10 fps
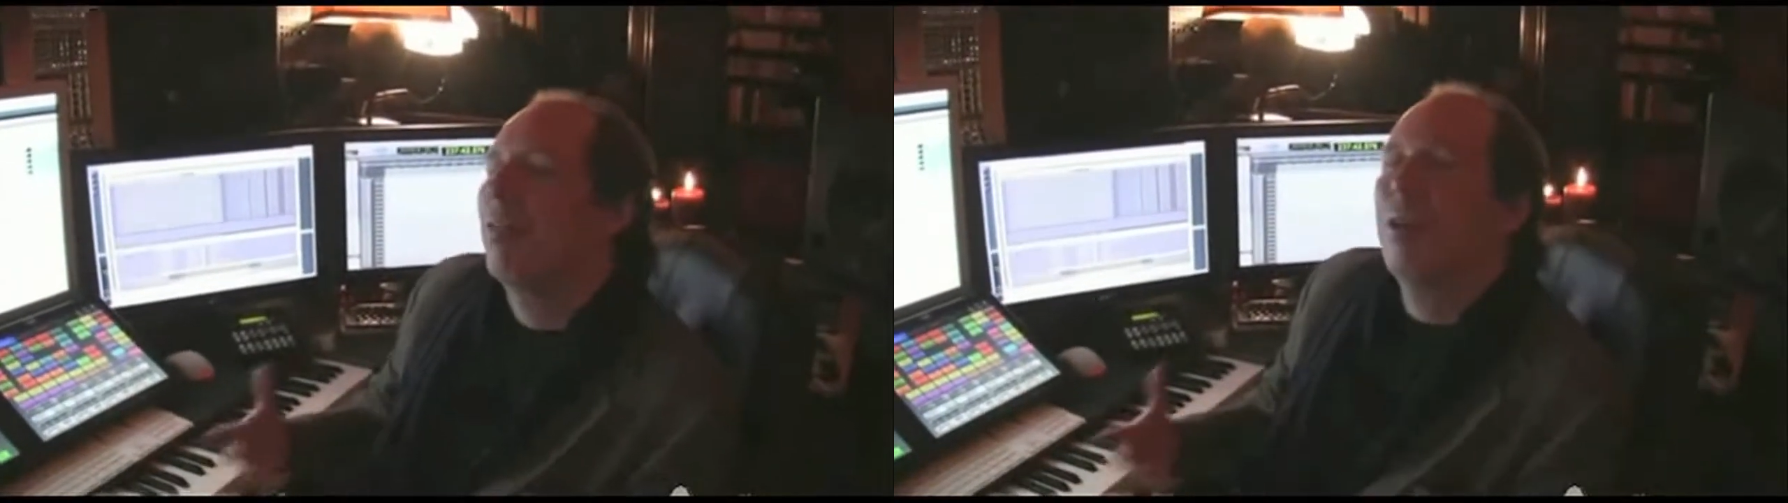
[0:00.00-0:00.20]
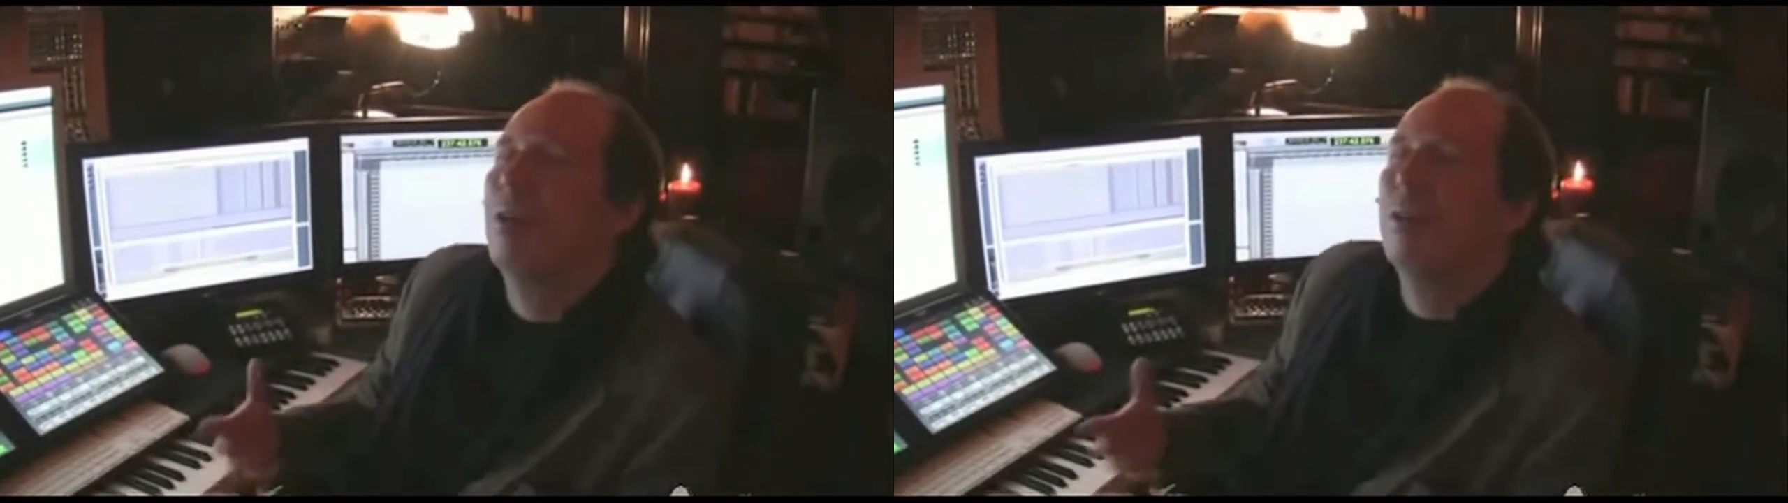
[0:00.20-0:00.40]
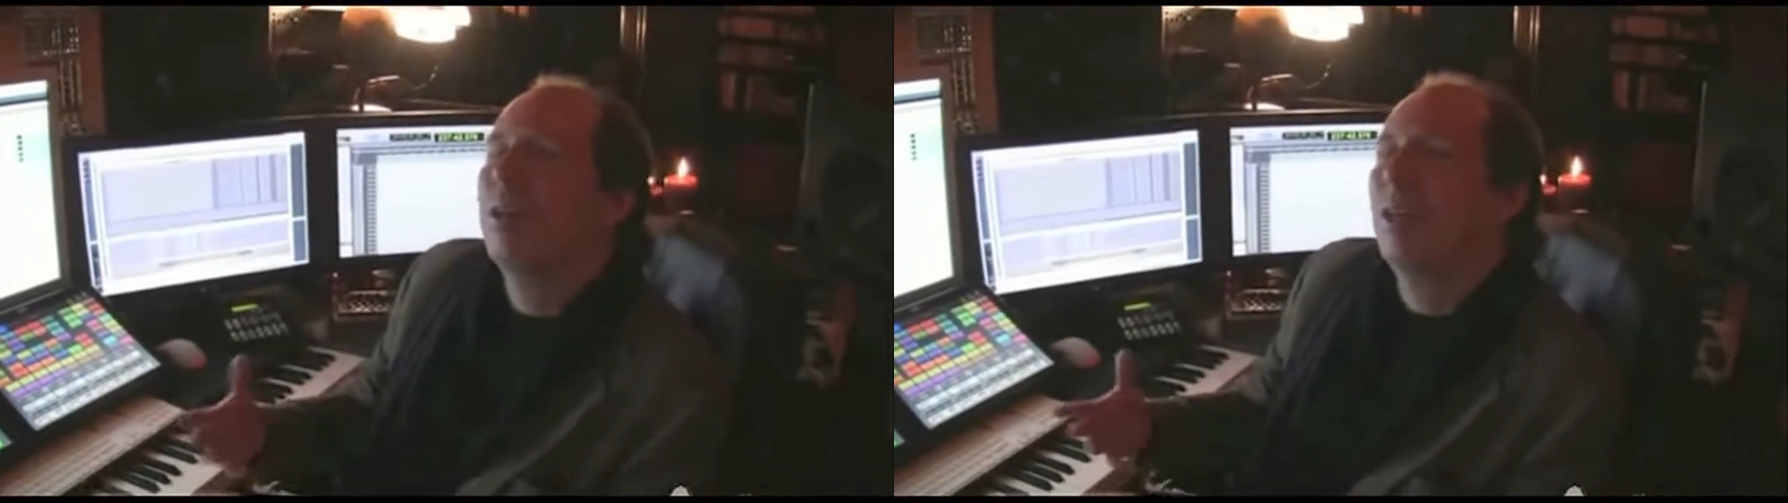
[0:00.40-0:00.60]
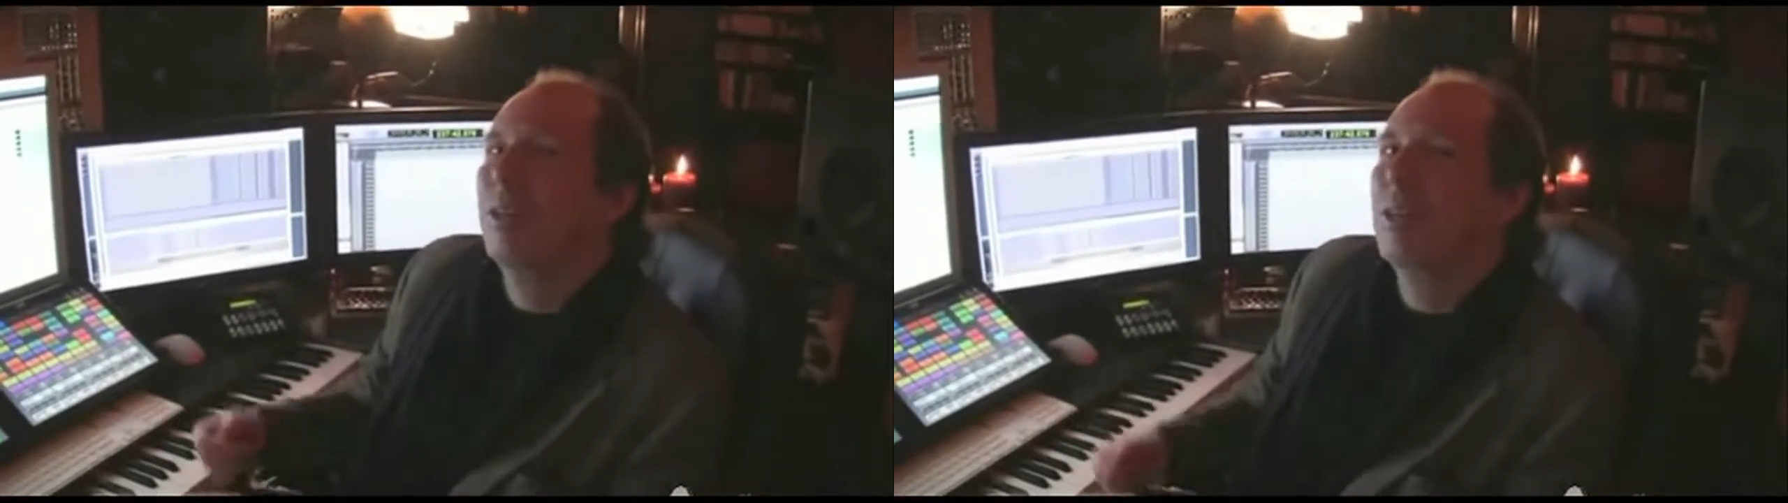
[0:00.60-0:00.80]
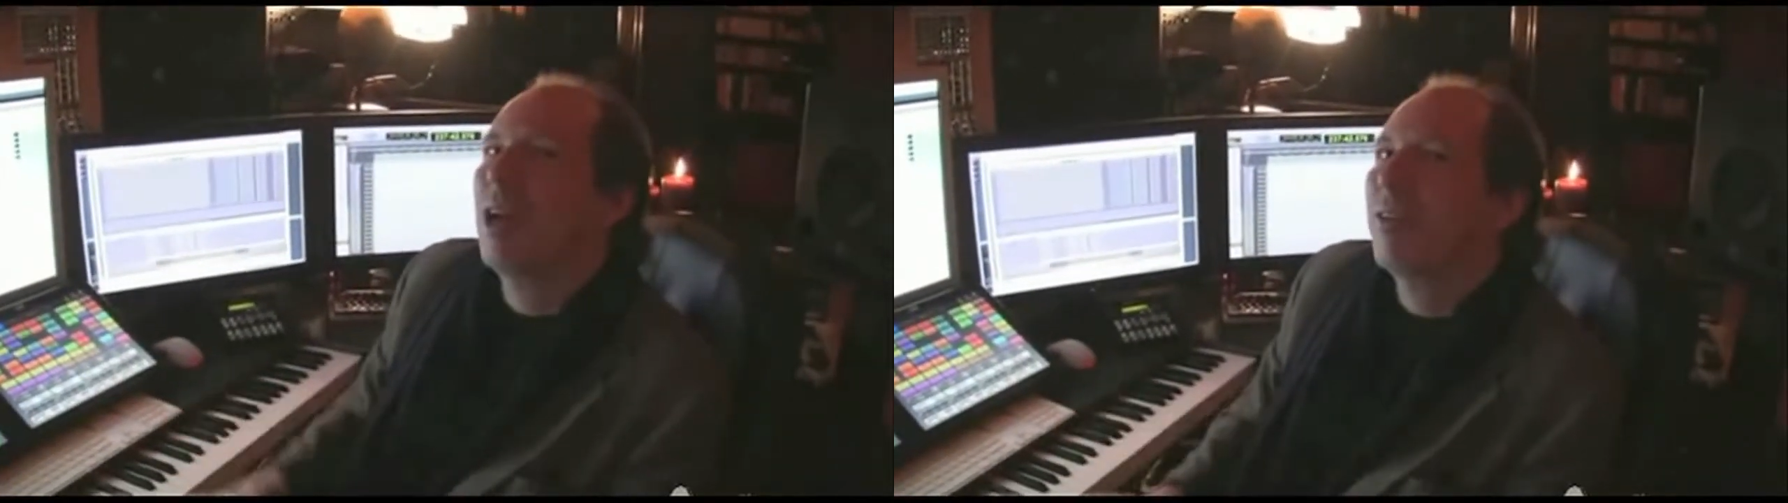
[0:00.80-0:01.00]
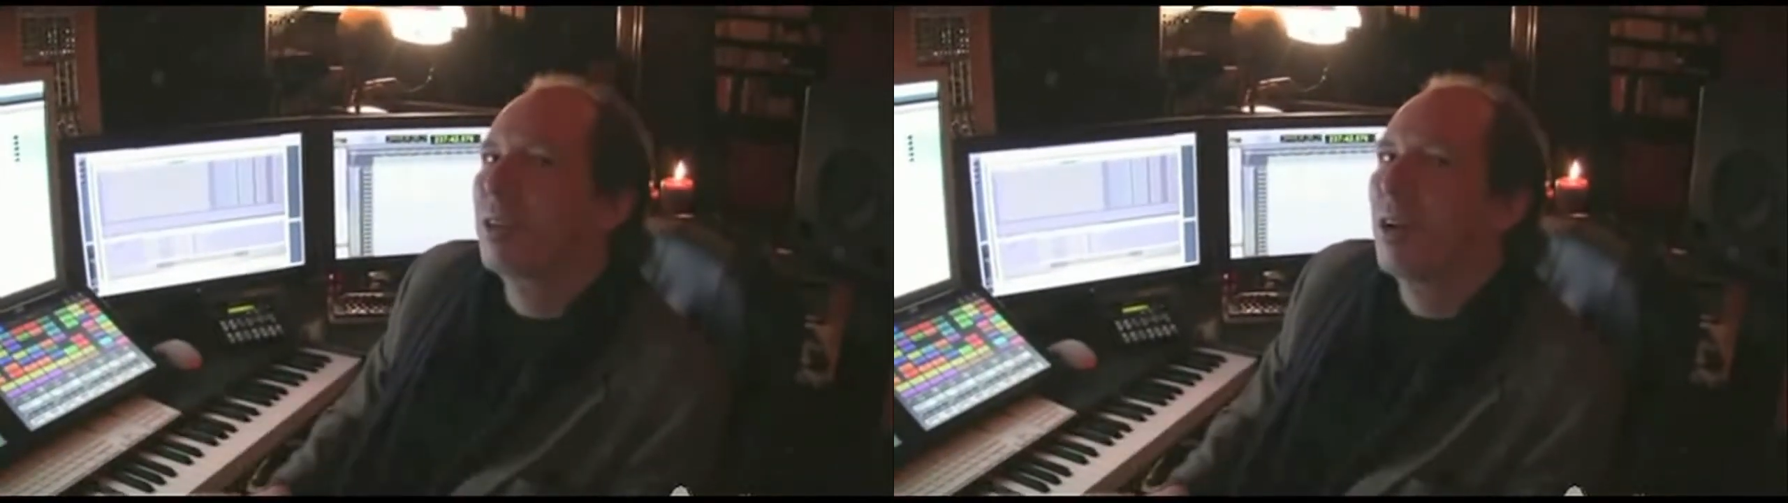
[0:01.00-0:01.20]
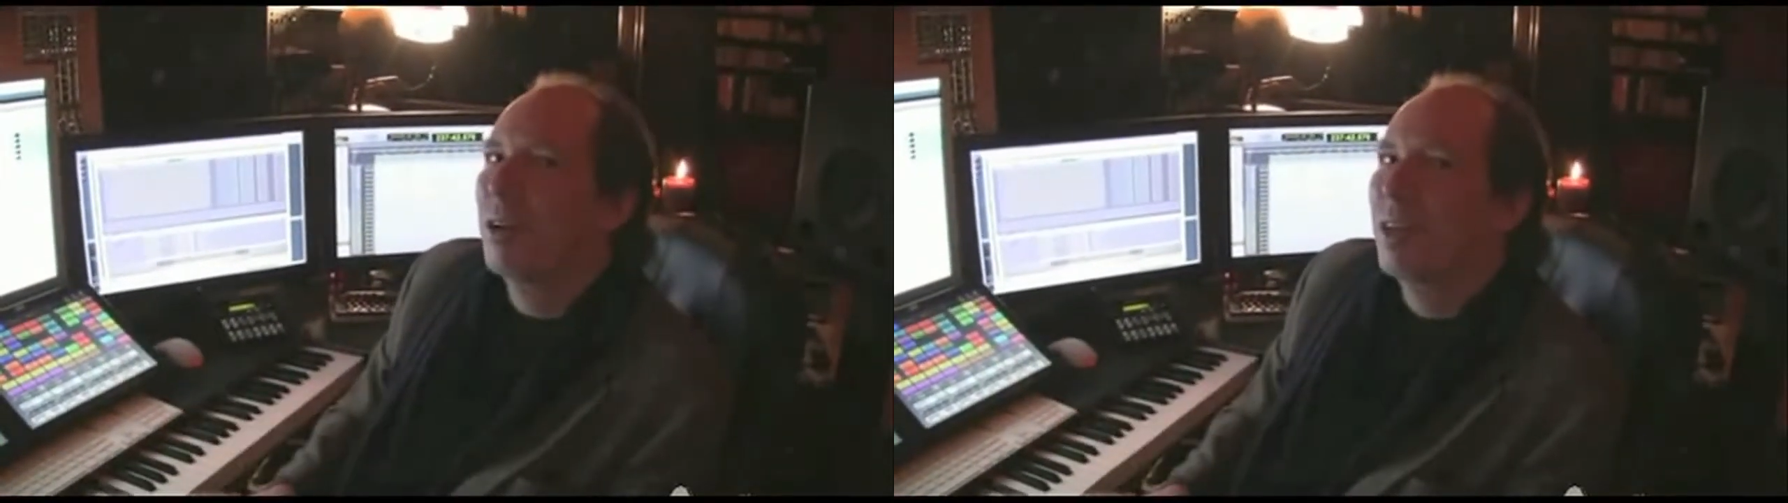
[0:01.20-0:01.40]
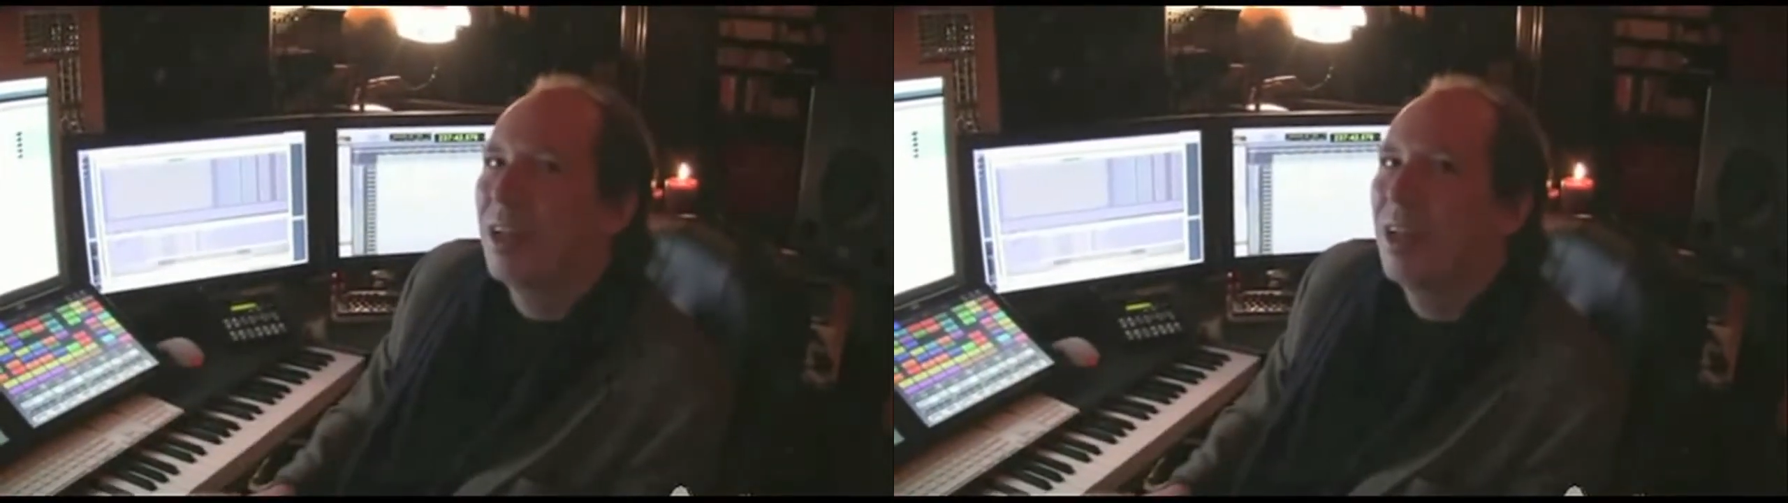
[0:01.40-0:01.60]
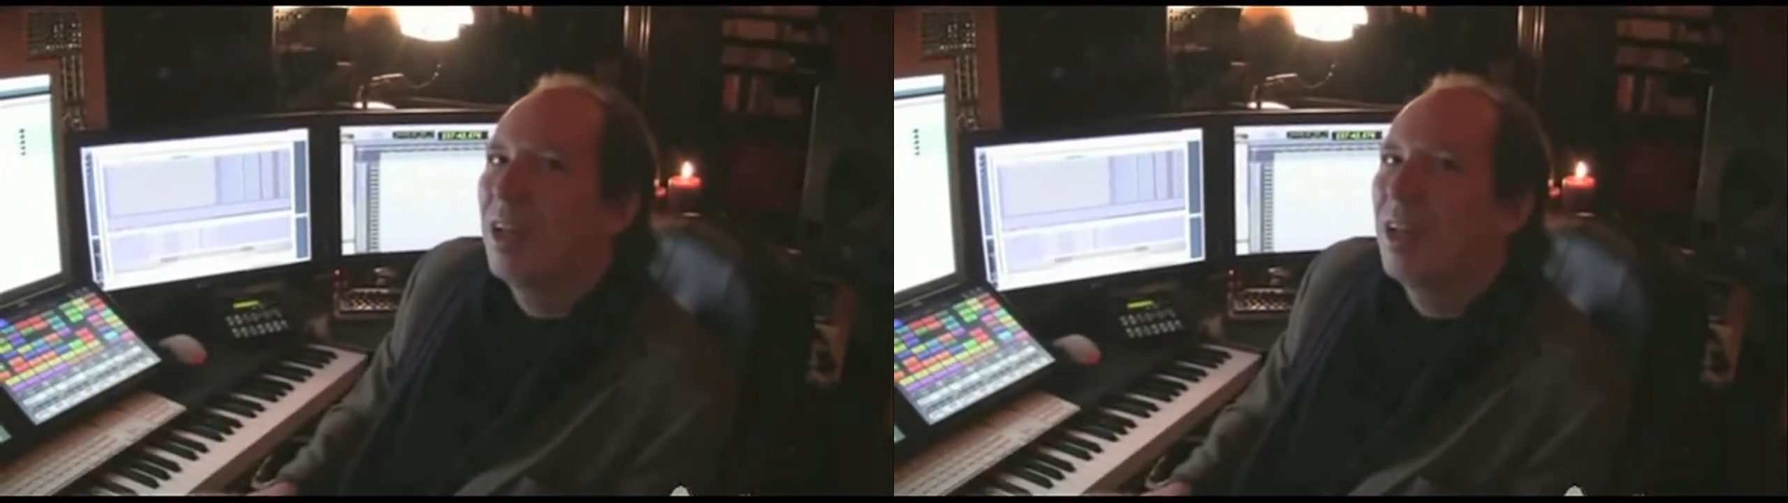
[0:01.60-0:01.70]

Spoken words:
view, so you have to go and,